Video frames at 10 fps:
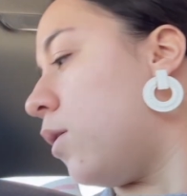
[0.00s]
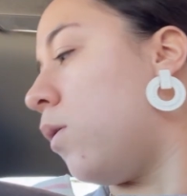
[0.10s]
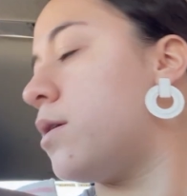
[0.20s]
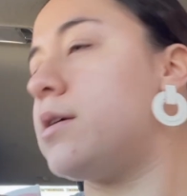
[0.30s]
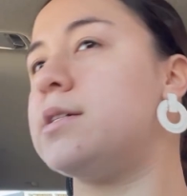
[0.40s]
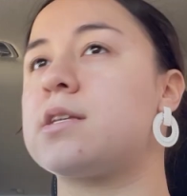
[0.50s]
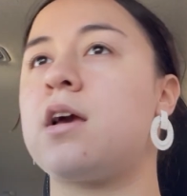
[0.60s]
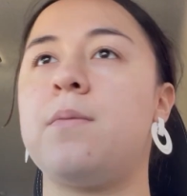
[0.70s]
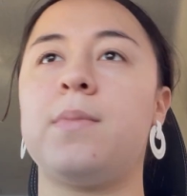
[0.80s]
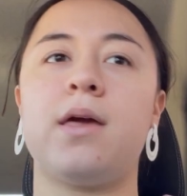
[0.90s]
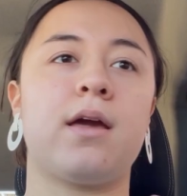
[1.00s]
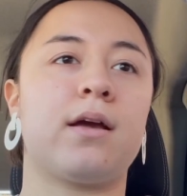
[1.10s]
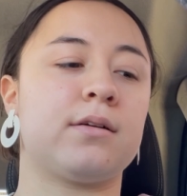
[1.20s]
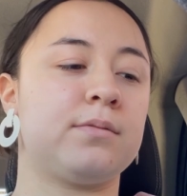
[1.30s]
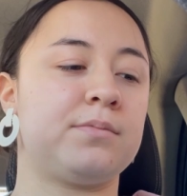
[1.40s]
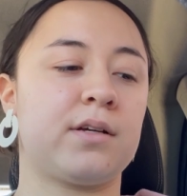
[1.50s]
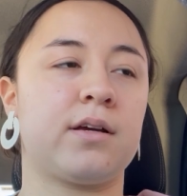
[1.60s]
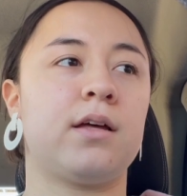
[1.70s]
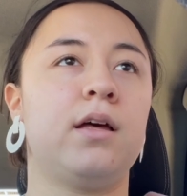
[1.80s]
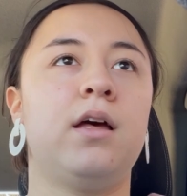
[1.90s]
order is coming.
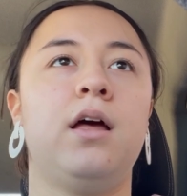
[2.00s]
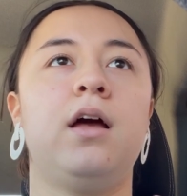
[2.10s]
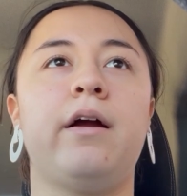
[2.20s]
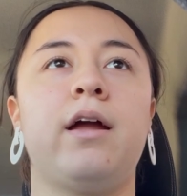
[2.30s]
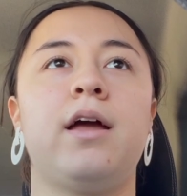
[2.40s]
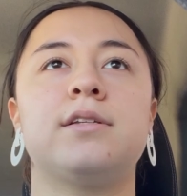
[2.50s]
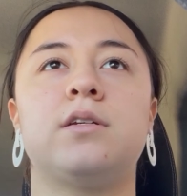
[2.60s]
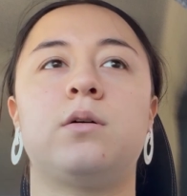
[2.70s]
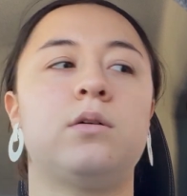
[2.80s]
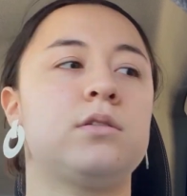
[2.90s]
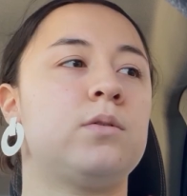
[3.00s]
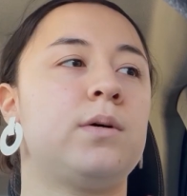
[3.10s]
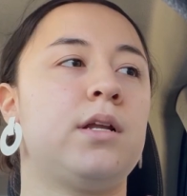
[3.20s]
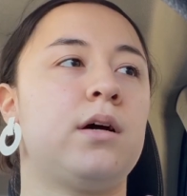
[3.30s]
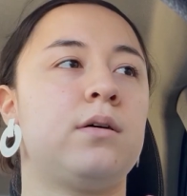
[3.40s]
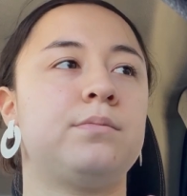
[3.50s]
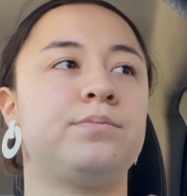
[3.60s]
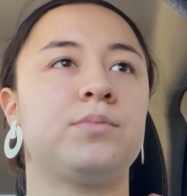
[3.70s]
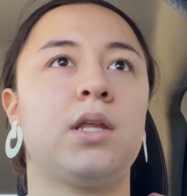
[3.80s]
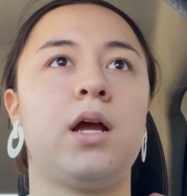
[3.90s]
Alright, I guess I'll close the window.
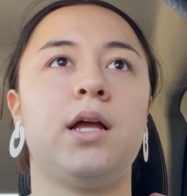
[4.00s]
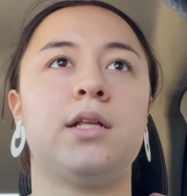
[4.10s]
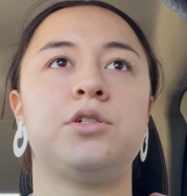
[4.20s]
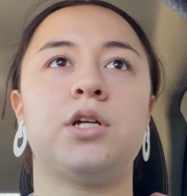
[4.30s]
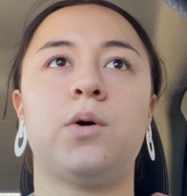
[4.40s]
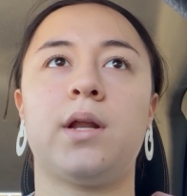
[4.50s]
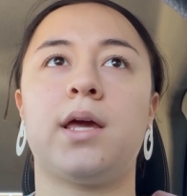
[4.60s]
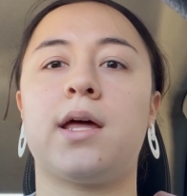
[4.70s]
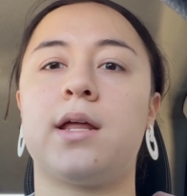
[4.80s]
Alright, let me know when I get